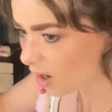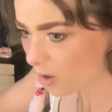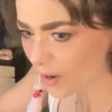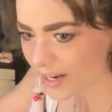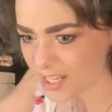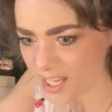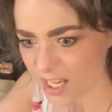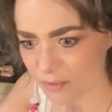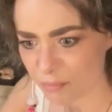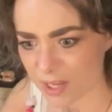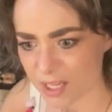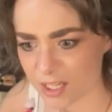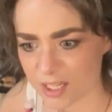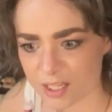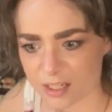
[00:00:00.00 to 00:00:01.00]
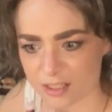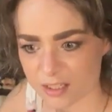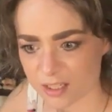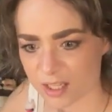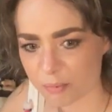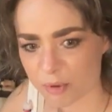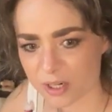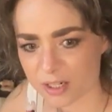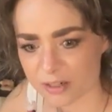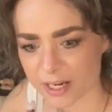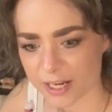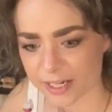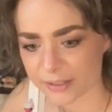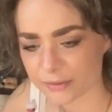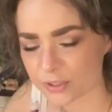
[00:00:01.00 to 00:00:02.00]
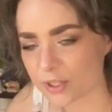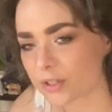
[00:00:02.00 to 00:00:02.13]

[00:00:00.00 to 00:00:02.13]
Oh, I can't make it until the book arrives.